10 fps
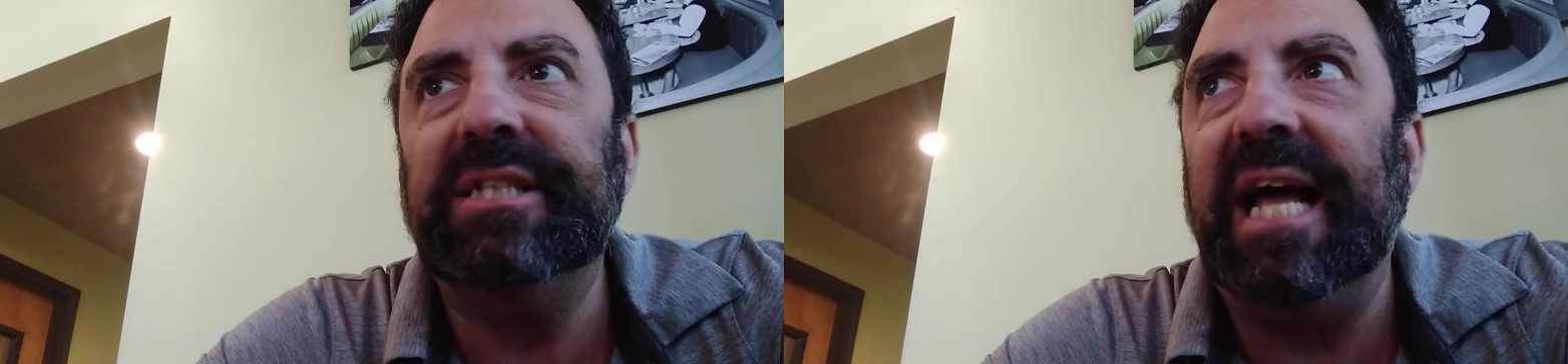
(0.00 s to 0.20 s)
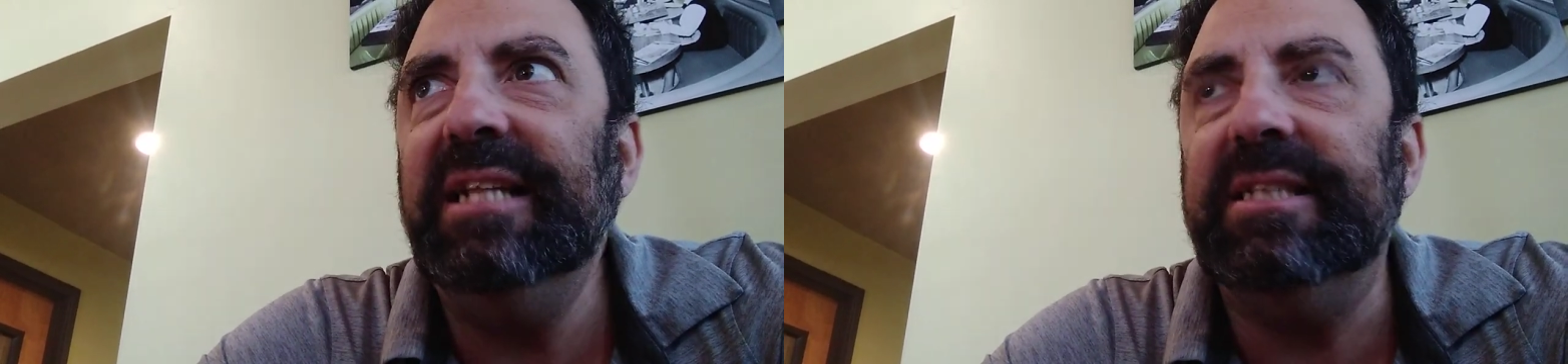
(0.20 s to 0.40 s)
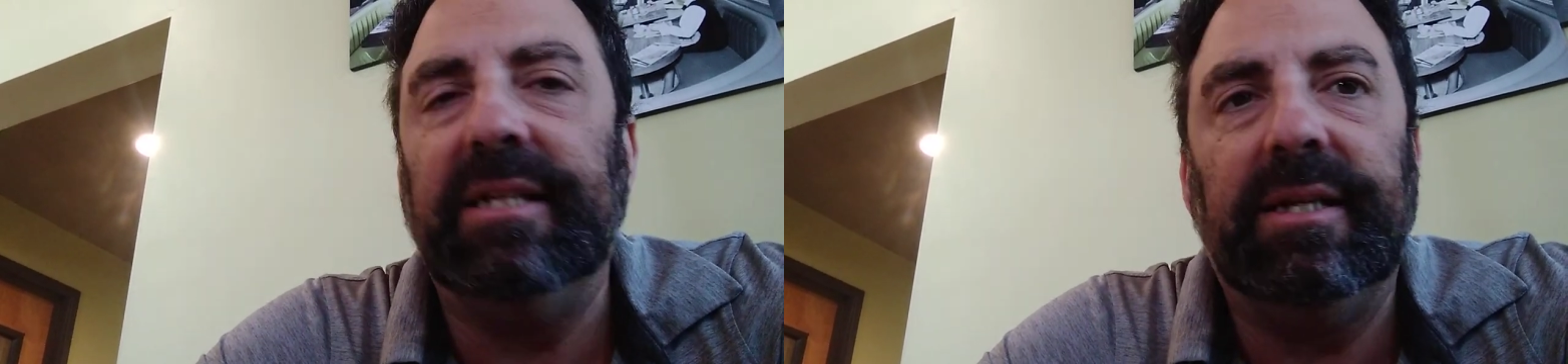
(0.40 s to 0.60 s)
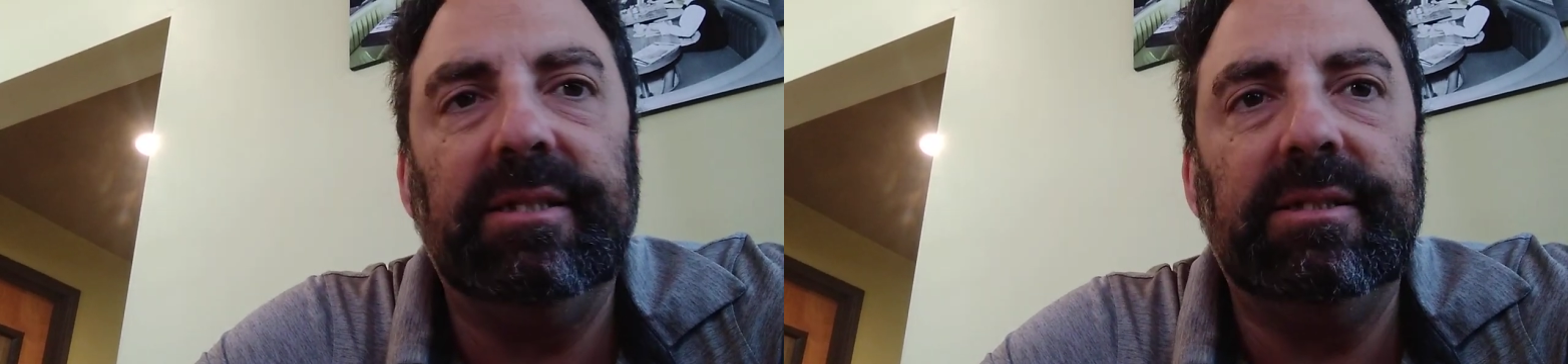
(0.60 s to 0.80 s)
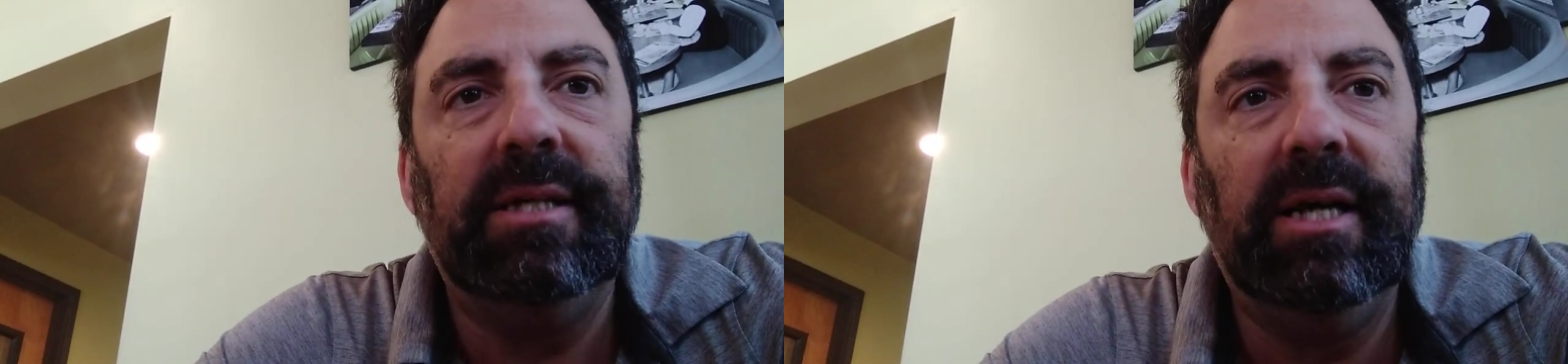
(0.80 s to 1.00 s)
gets and
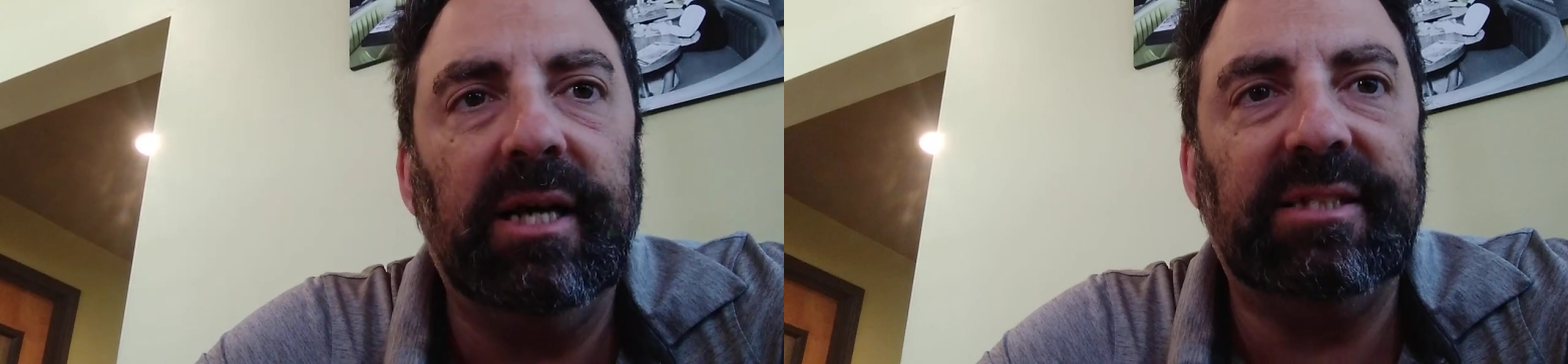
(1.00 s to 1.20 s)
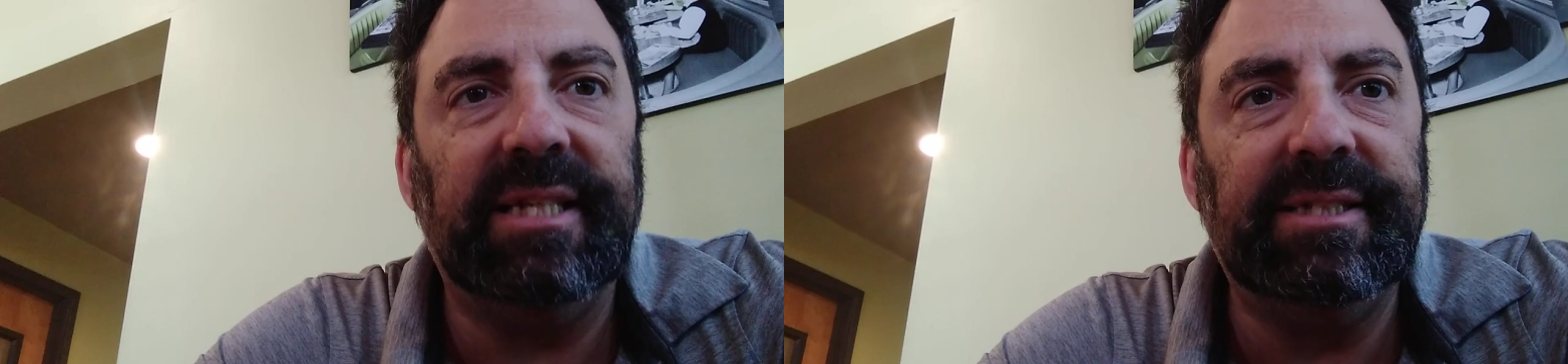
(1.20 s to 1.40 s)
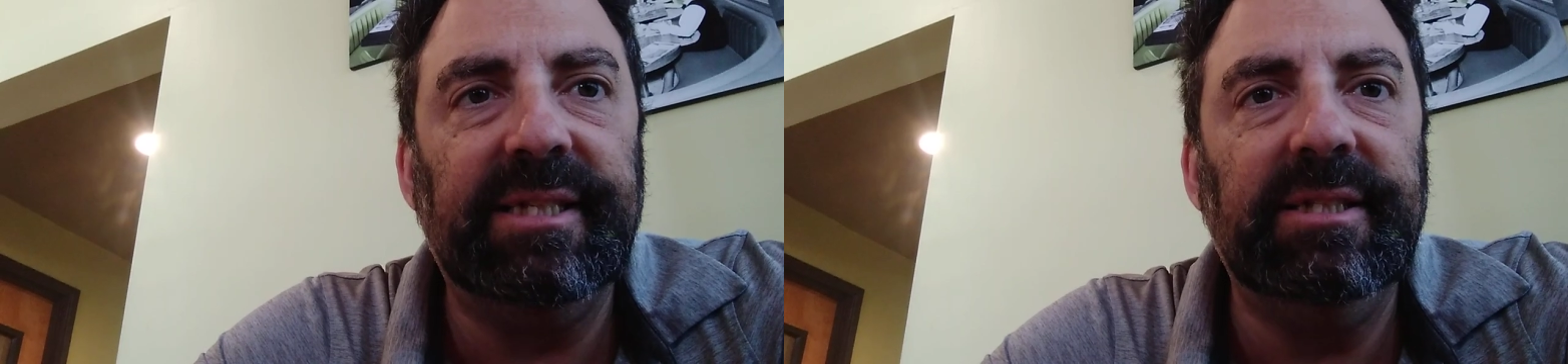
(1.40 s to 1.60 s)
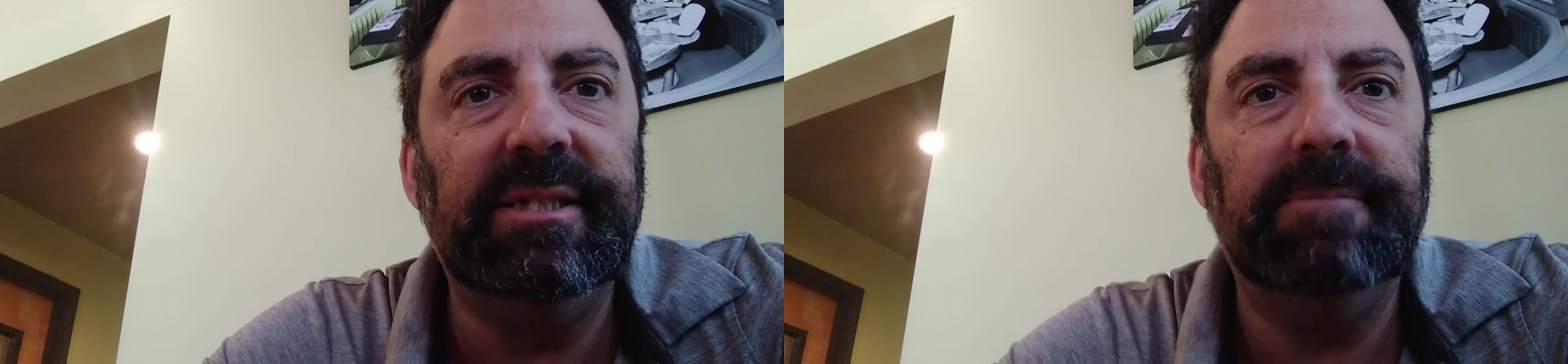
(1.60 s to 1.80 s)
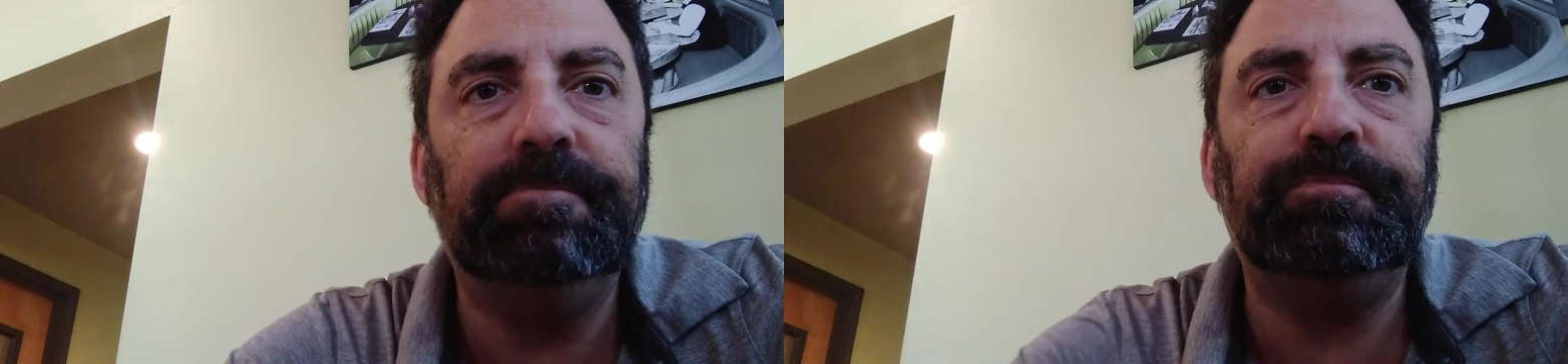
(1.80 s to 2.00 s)
his assistants.